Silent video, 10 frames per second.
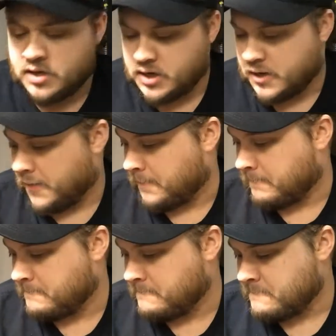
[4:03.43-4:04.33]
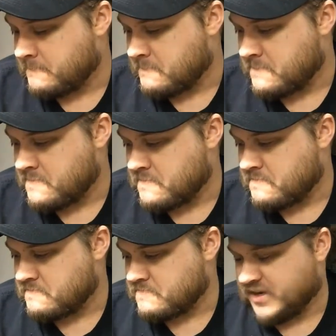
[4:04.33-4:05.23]

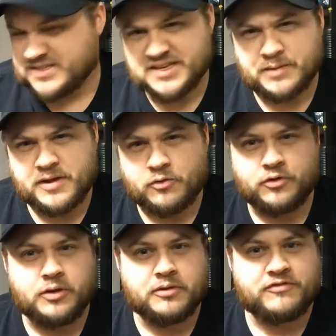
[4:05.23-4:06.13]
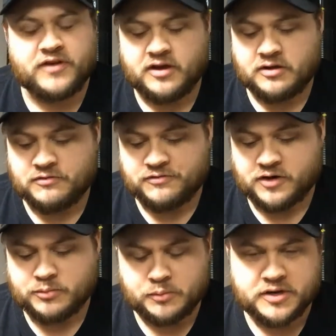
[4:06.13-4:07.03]
Like I said, I'm not really a big fan of their
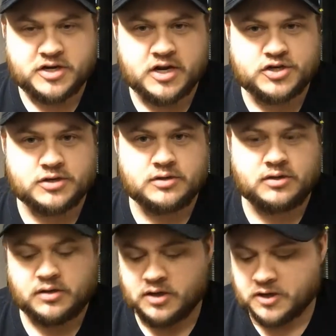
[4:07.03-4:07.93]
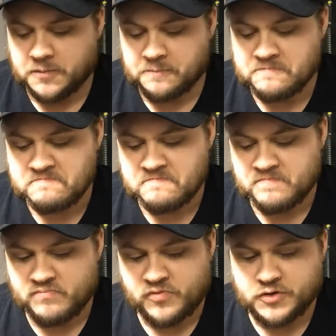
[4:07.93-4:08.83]
implementation.
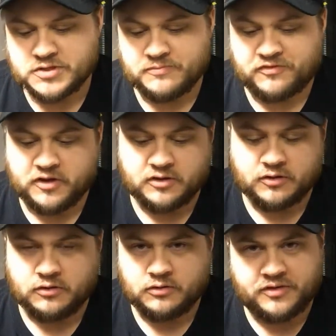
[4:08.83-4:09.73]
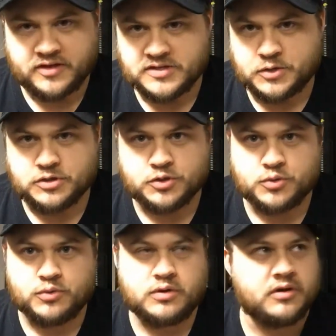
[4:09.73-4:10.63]
There are some fun little things that you can
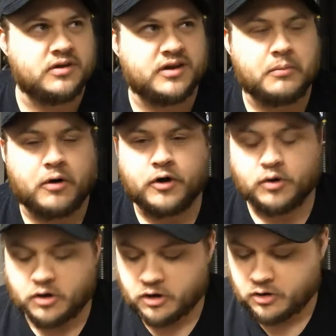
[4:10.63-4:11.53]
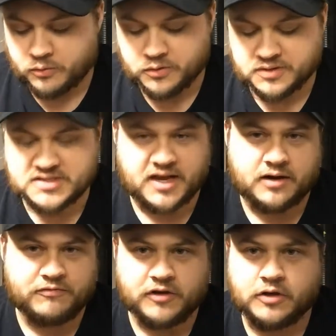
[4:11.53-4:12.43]
do in like Mario Kart where you can scan
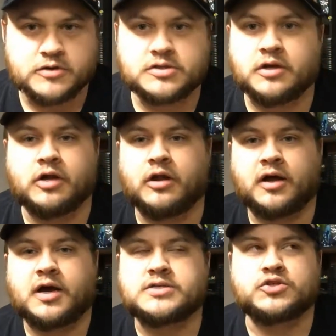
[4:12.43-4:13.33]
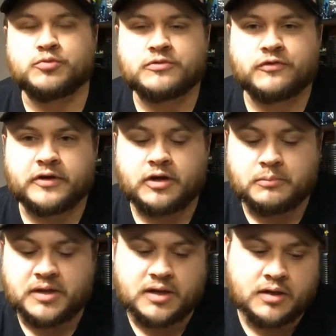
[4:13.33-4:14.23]
in figures to unlock costumes for like a
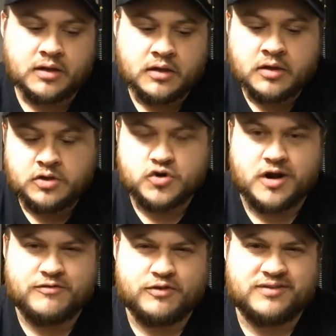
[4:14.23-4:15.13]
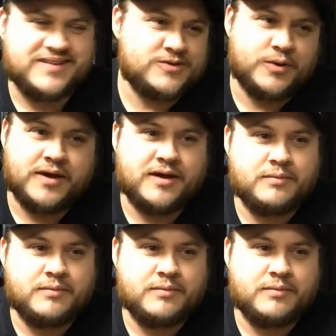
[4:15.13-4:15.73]
Mii driver, and that's okay.